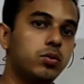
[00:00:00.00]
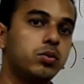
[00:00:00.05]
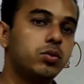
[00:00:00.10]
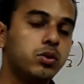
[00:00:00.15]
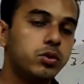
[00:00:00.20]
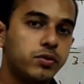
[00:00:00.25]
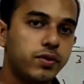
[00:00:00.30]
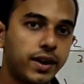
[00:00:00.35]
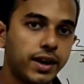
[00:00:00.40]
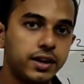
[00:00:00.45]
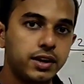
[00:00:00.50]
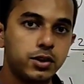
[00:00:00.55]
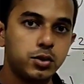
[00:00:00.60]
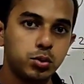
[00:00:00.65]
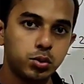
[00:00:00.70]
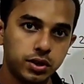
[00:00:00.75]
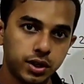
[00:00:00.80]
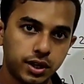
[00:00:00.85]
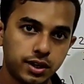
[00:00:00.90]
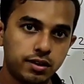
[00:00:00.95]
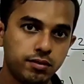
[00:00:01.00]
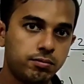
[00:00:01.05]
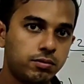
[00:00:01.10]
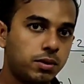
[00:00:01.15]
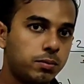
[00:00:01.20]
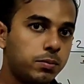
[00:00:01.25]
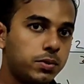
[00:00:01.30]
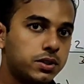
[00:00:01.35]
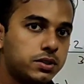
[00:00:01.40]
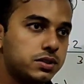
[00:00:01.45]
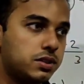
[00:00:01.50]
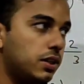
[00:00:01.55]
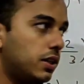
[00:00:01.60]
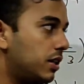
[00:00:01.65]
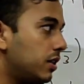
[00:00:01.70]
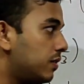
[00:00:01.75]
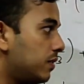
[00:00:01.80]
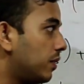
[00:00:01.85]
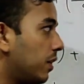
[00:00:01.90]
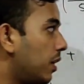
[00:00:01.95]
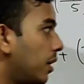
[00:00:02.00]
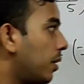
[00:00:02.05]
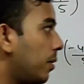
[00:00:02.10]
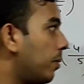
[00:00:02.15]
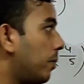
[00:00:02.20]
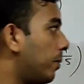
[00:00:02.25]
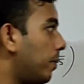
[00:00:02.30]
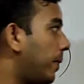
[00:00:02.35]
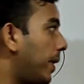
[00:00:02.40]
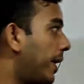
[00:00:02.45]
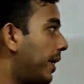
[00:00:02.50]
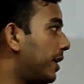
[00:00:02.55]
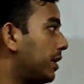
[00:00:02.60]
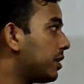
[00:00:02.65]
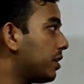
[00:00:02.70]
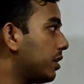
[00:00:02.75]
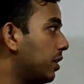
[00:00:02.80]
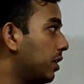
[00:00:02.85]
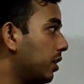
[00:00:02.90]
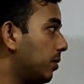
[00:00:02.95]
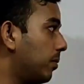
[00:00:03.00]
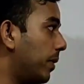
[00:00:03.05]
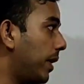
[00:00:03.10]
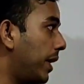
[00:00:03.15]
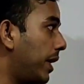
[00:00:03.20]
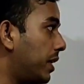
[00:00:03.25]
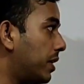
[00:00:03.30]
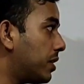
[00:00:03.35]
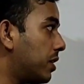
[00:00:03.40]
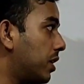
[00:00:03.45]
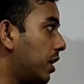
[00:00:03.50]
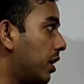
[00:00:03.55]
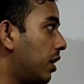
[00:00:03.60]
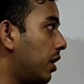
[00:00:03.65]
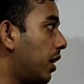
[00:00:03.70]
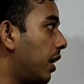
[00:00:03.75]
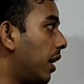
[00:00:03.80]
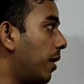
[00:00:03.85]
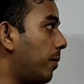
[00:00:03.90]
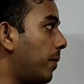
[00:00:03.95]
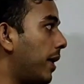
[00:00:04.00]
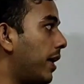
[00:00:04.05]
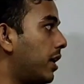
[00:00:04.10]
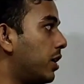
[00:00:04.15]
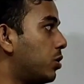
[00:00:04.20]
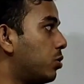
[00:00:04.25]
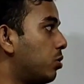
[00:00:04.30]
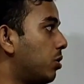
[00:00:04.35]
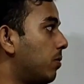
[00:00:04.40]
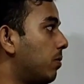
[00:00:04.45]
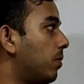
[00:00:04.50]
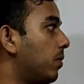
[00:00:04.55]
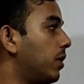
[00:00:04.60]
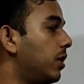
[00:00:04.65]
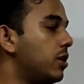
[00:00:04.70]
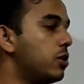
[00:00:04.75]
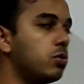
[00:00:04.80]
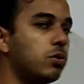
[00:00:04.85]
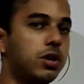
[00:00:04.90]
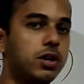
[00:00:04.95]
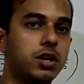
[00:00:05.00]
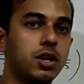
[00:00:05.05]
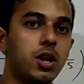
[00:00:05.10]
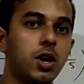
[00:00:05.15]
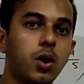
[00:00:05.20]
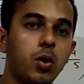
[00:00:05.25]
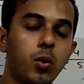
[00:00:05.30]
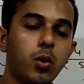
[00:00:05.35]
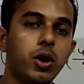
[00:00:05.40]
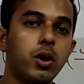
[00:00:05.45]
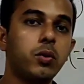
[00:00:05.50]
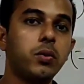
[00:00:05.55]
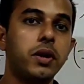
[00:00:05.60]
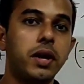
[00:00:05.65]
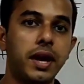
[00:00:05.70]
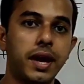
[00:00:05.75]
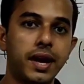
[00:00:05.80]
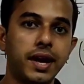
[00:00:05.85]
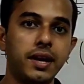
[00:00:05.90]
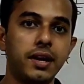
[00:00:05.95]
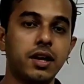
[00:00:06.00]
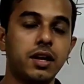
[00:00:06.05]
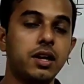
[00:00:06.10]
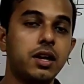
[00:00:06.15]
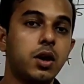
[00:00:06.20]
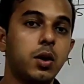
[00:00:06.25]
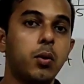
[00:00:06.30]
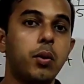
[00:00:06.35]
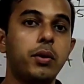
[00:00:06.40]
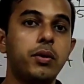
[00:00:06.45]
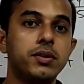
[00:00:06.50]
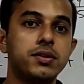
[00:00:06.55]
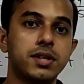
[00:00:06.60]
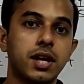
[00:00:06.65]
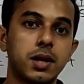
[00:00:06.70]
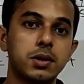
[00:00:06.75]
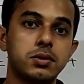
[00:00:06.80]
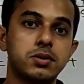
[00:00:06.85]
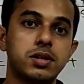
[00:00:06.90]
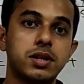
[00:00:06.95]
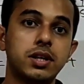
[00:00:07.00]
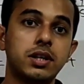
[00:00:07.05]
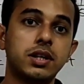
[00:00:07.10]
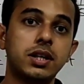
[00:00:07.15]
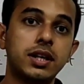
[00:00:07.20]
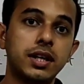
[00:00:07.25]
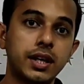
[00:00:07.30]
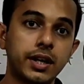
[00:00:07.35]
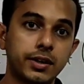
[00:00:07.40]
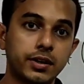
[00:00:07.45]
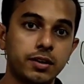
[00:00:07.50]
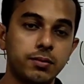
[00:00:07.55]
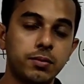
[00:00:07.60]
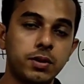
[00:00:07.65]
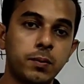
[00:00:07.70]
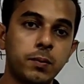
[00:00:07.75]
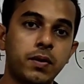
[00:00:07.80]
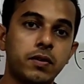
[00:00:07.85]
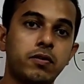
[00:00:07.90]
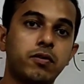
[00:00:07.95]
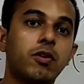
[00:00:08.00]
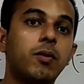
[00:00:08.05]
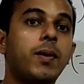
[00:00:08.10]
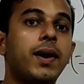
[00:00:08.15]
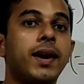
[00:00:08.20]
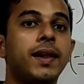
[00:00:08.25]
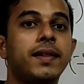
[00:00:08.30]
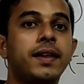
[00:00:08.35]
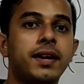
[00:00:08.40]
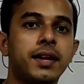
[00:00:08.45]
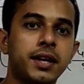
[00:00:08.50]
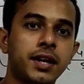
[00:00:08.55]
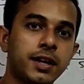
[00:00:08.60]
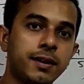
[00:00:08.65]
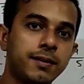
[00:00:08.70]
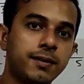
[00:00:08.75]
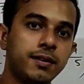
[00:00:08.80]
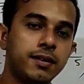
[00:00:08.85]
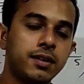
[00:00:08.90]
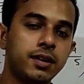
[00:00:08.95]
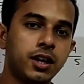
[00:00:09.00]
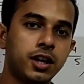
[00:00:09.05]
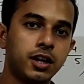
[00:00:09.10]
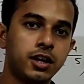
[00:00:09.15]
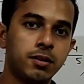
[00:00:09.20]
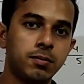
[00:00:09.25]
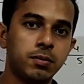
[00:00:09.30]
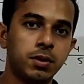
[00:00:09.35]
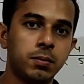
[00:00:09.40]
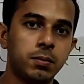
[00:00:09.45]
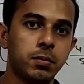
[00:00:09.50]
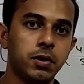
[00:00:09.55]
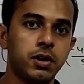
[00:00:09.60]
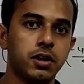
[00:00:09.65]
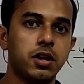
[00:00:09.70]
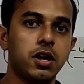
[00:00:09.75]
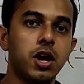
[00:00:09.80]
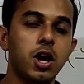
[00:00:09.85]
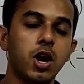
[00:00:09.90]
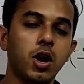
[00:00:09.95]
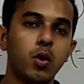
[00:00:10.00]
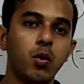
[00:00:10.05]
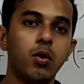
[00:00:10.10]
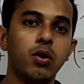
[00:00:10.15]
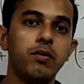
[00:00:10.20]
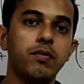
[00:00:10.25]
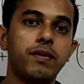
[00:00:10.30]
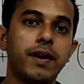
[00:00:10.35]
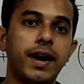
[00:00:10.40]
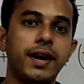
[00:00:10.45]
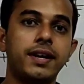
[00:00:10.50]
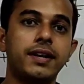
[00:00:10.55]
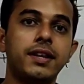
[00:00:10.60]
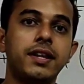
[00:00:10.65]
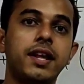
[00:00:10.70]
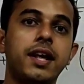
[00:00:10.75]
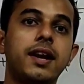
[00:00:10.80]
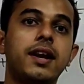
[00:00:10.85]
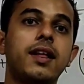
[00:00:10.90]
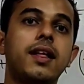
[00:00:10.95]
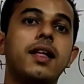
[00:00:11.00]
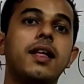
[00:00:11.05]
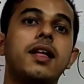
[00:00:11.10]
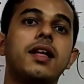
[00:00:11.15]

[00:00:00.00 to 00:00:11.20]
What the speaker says: we find two negative numbers, that is minus 10 and minus 12, that is what? When we subtract a negative number from another negative number, we find their